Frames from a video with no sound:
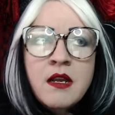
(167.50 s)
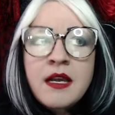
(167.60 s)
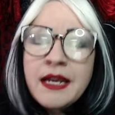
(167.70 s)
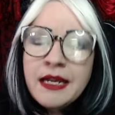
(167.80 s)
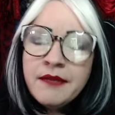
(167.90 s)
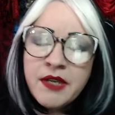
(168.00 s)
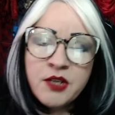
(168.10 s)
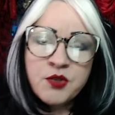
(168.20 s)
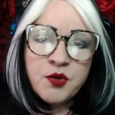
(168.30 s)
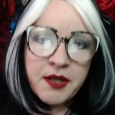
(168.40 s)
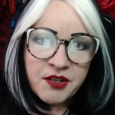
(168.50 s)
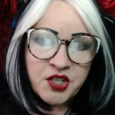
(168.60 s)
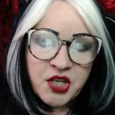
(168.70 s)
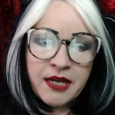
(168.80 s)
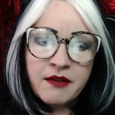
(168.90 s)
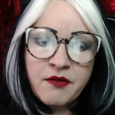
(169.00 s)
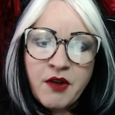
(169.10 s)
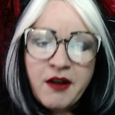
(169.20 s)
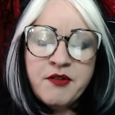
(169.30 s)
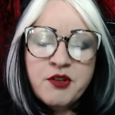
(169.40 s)
In the introduction, the
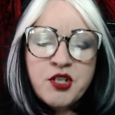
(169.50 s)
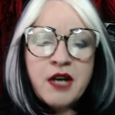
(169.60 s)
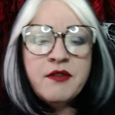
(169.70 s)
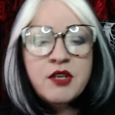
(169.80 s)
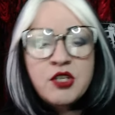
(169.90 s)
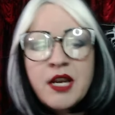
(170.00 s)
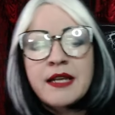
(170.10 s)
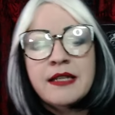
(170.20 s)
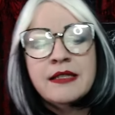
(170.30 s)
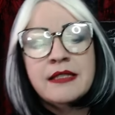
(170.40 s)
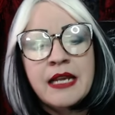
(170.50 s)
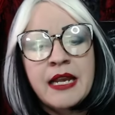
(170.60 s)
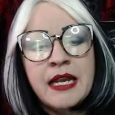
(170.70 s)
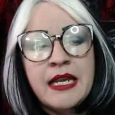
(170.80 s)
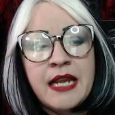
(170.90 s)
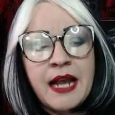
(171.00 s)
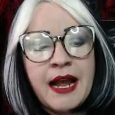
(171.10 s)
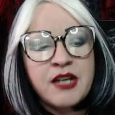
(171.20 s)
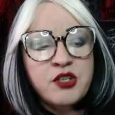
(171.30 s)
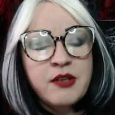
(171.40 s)
author, Jonathan Janz, he
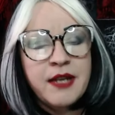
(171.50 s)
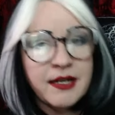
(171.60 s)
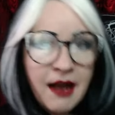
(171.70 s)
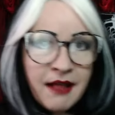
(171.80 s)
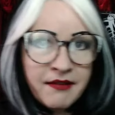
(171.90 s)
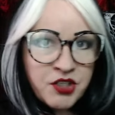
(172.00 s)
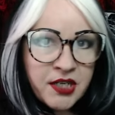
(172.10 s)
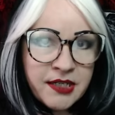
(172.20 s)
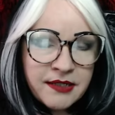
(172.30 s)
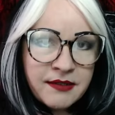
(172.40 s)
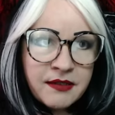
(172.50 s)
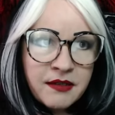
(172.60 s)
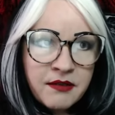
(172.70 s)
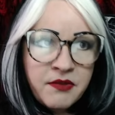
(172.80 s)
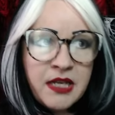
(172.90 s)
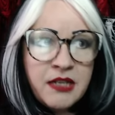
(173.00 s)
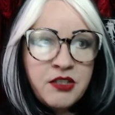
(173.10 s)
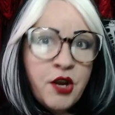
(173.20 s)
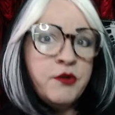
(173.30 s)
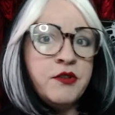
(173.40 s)
actually acknowledges the
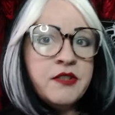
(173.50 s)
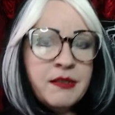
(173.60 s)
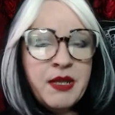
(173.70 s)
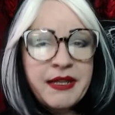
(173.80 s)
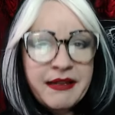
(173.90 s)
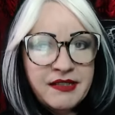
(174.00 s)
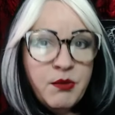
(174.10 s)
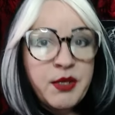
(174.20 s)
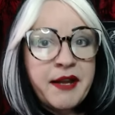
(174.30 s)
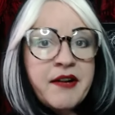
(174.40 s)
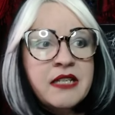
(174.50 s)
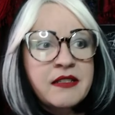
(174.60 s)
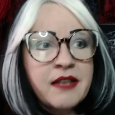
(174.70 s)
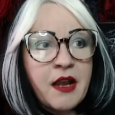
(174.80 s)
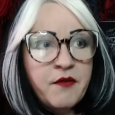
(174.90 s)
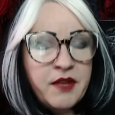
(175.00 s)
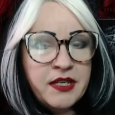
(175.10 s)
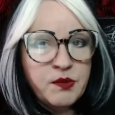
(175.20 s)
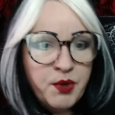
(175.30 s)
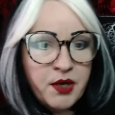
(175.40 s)
tonal similarities like of
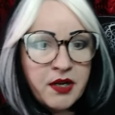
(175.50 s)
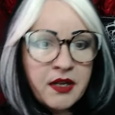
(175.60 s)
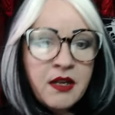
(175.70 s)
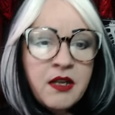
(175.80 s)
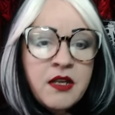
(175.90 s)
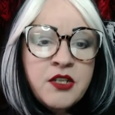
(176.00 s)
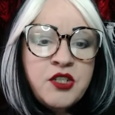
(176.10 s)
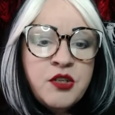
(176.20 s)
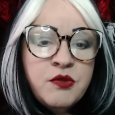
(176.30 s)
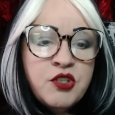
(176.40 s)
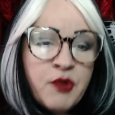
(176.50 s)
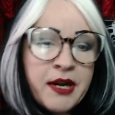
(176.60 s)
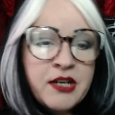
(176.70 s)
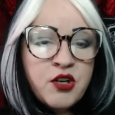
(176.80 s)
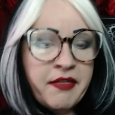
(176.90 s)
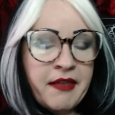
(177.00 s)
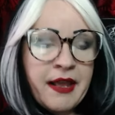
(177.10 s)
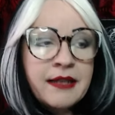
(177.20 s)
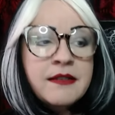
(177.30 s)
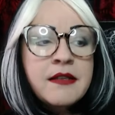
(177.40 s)
his book to Stranger
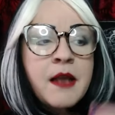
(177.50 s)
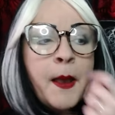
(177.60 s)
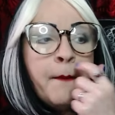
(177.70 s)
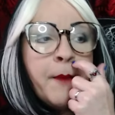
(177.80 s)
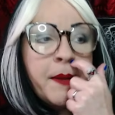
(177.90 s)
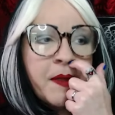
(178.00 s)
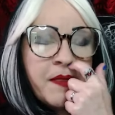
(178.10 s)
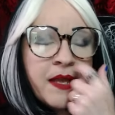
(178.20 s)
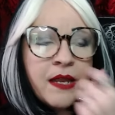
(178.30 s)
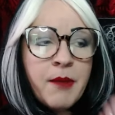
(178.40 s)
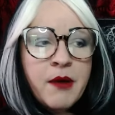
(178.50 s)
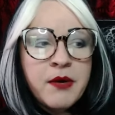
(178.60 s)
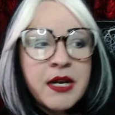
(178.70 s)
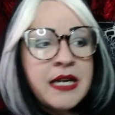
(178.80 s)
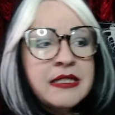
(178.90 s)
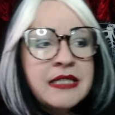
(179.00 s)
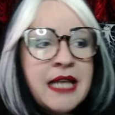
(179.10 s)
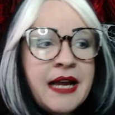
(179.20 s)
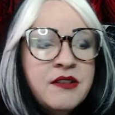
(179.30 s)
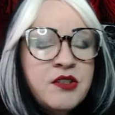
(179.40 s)
Things. But the thing about it is
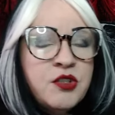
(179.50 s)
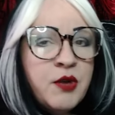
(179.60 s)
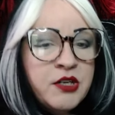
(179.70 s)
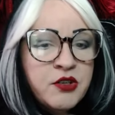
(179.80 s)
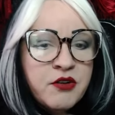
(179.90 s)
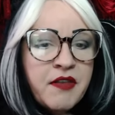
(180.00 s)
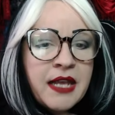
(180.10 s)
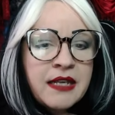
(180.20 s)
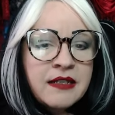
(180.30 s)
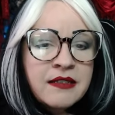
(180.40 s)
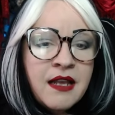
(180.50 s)
that Stranger Things,